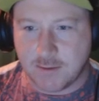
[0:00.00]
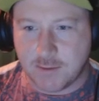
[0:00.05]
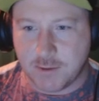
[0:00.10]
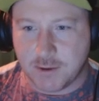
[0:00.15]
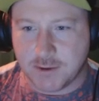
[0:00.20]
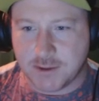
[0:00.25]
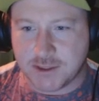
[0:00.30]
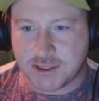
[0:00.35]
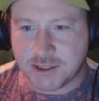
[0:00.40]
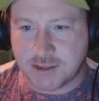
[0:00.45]
Now
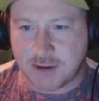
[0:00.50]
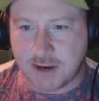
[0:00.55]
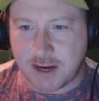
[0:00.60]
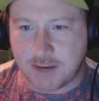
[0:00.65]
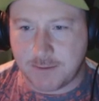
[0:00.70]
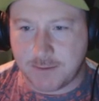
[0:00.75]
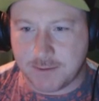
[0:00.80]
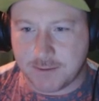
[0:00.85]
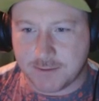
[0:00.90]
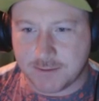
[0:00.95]
pull the
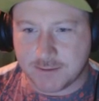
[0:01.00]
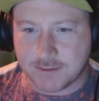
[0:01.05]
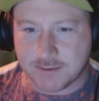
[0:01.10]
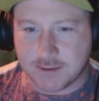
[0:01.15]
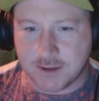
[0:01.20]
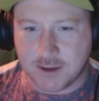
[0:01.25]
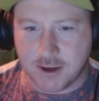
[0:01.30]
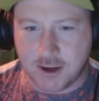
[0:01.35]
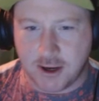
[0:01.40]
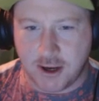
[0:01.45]
strap.
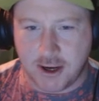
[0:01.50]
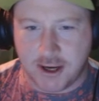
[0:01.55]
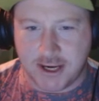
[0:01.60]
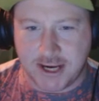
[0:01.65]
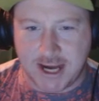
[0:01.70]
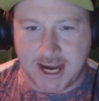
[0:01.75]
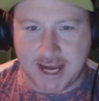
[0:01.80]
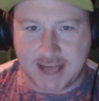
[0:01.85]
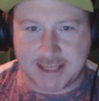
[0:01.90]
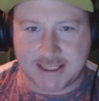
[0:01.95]
Oh,
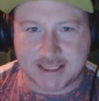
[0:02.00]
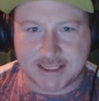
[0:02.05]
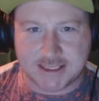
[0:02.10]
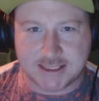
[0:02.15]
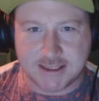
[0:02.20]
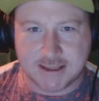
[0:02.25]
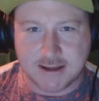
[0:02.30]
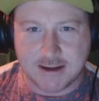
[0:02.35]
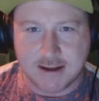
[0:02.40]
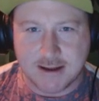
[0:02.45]

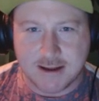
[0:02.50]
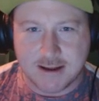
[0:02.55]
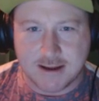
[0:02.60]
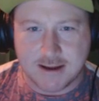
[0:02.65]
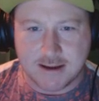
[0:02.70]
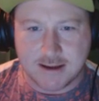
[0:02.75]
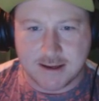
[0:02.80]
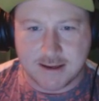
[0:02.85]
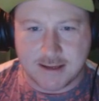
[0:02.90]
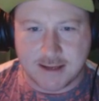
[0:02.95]
yes.
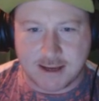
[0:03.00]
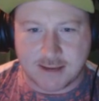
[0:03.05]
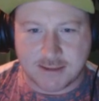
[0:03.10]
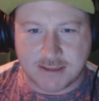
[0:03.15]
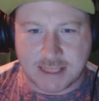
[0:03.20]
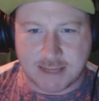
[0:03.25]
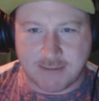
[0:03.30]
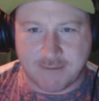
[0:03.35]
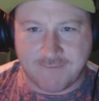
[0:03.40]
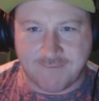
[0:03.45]

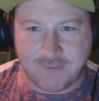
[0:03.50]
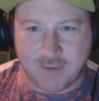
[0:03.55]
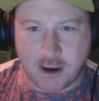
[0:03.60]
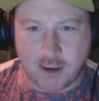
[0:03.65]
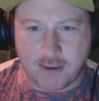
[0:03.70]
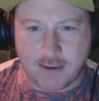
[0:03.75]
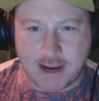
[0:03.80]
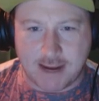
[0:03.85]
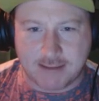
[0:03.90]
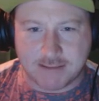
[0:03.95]
Now tap the
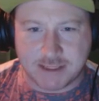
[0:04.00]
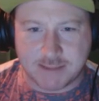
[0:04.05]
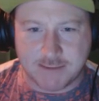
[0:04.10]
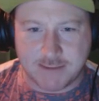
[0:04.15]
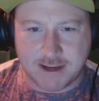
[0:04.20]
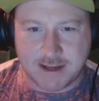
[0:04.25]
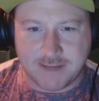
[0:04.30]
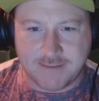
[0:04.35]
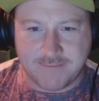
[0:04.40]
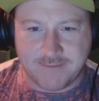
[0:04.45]
forearm
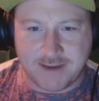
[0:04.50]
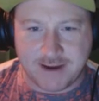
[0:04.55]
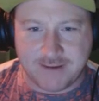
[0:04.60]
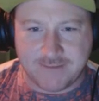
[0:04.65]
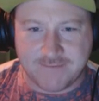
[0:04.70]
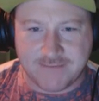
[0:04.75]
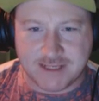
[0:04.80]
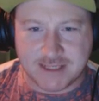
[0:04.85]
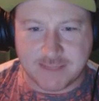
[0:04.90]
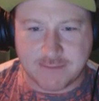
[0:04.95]
to make the
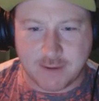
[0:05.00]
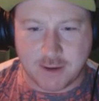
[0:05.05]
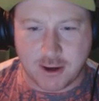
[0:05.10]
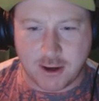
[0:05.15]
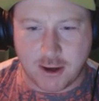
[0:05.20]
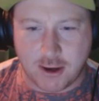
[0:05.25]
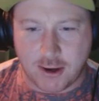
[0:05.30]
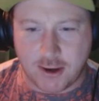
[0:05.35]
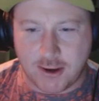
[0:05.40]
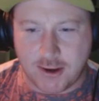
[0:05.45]
vein visible.
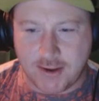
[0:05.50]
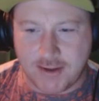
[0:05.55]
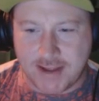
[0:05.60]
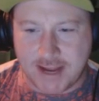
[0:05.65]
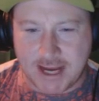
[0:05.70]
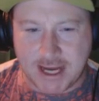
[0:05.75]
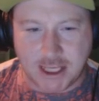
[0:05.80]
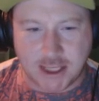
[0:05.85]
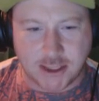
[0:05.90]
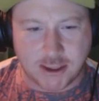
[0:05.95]
Oh,
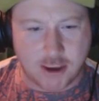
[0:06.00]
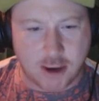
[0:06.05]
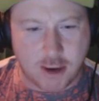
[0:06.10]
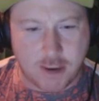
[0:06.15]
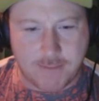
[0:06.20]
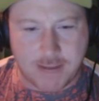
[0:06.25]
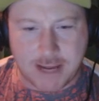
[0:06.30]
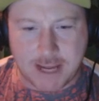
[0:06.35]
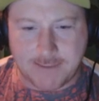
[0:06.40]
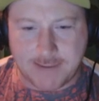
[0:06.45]
there you
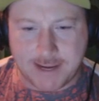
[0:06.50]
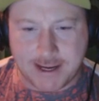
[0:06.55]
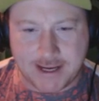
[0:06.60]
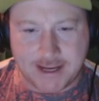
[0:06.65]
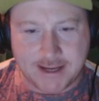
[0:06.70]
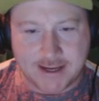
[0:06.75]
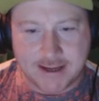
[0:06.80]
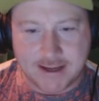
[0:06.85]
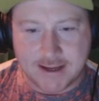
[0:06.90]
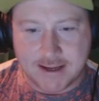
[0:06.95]
go,
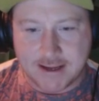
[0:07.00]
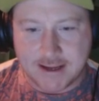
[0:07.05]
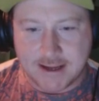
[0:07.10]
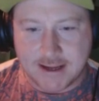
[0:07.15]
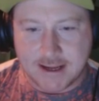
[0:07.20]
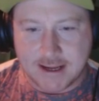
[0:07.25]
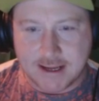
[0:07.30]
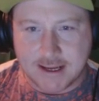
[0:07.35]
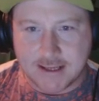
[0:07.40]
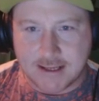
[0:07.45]
baby.
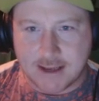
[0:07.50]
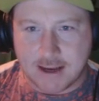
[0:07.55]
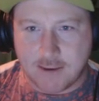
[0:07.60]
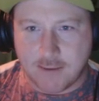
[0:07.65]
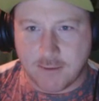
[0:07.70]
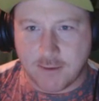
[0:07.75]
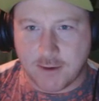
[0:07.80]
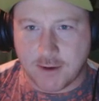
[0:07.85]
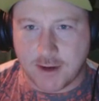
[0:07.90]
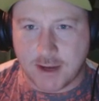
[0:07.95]

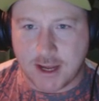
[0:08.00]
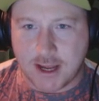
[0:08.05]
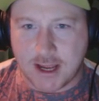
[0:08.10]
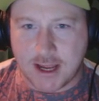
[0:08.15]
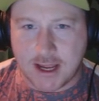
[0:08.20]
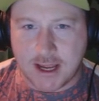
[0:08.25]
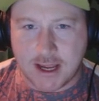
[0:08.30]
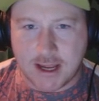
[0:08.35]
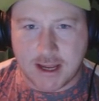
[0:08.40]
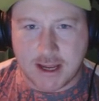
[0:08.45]
Now we're going
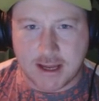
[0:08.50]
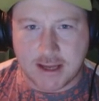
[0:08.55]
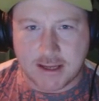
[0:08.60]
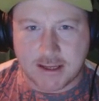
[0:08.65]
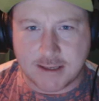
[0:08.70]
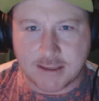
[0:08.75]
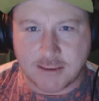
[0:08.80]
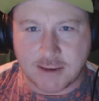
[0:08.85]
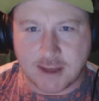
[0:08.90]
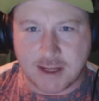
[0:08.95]

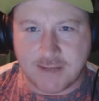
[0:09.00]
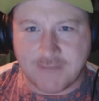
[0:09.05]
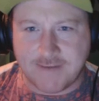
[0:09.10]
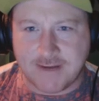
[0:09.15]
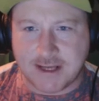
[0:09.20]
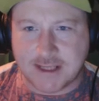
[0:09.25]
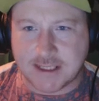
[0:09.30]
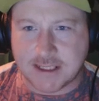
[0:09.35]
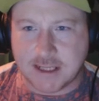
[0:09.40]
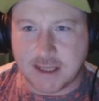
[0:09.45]
to grate the
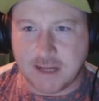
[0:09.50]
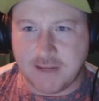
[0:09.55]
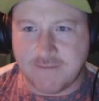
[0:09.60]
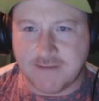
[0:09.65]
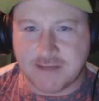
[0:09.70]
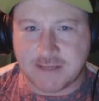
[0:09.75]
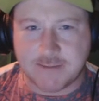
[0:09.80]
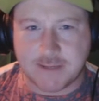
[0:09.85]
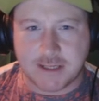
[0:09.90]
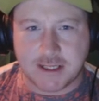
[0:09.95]
veins
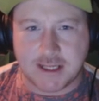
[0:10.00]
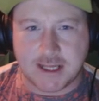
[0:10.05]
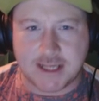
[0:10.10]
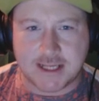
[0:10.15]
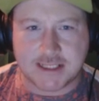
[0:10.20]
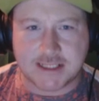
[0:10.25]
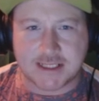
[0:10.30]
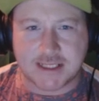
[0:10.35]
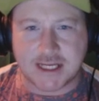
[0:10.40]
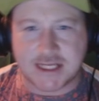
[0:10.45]
clear visible.
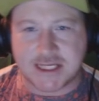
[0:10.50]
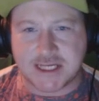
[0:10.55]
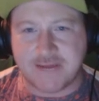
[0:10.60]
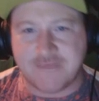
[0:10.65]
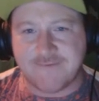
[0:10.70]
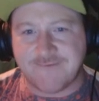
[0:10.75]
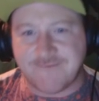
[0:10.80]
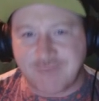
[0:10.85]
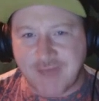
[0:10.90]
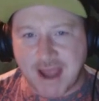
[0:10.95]
Let's
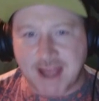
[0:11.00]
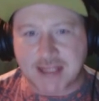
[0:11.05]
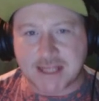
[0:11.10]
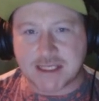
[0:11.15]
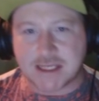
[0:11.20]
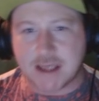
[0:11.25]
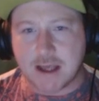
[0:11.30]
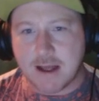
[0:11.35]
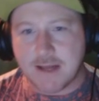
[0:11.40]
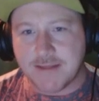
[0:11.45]

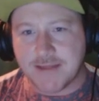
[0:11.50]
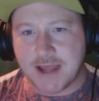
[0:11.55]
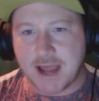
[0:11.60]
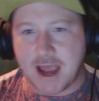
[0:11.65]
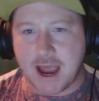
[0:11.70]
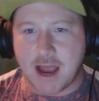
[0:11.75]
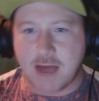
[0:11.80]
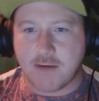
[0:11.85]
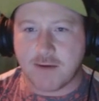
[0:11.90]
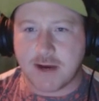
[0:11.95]
disinfect
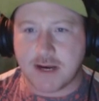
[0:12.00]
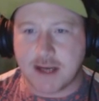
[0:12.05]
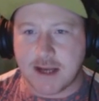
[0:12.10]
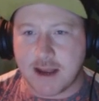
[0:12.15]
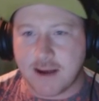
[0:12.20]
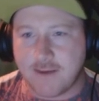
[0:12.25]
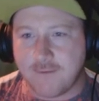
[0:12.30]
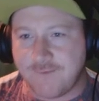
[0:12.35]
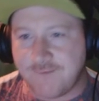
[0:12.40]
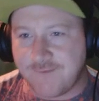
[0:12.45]
the area
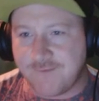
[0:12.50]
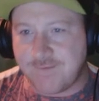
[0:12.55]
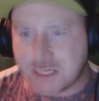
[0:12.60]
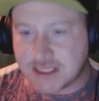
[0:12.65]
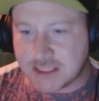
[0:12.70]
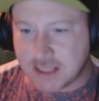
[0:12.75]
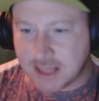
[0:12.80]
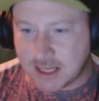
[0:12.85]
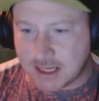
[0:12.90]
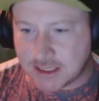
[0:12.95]
now.
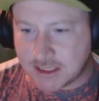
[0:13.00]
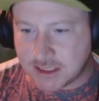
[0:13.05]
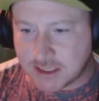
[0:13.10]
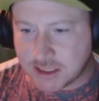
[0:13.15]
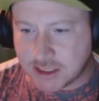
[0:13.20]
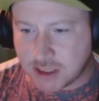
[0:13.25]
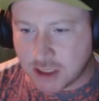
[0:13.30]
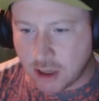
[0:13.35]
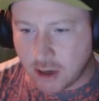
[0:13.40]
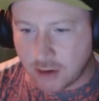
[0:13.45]
First select
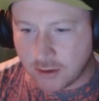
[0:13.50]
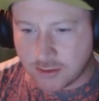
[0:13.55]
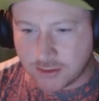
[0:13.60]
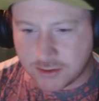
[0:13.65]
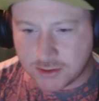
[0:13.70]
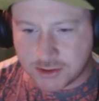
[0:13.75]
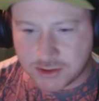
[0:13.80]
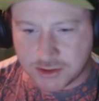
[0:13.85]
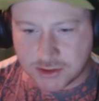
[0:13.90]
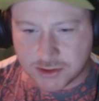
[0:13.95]
the
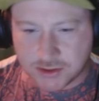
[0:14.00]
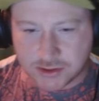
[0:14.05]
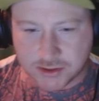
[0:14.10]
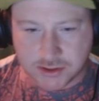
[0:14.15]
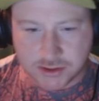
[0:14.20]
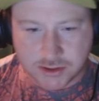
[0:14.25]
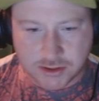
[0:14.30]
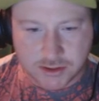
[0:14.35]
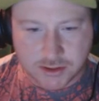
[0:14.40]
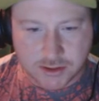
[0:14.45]
tongues.
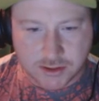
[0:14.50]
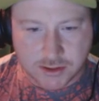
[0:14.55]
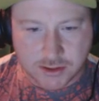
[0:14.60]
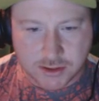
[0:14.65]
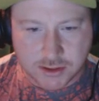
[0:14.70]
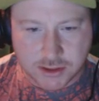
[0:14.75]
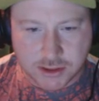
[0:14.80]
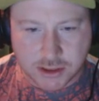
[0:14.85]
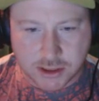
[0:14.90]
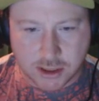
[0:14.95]

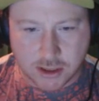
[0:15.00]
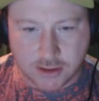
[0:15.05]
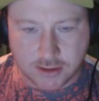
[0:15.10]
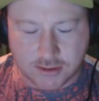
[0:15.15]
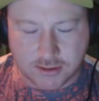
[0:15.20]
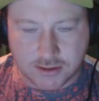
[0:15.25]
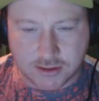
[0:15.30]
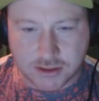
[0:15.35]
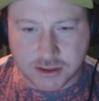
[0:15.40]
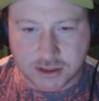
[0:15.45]

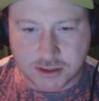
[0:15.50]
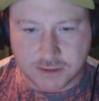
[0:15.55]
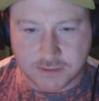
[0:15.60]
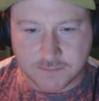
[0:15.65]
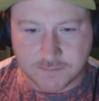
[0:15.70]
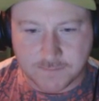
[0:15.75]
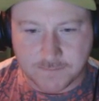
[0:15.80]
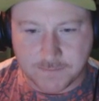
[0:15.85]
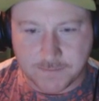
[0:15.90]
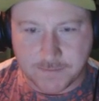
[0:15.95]
Tongues.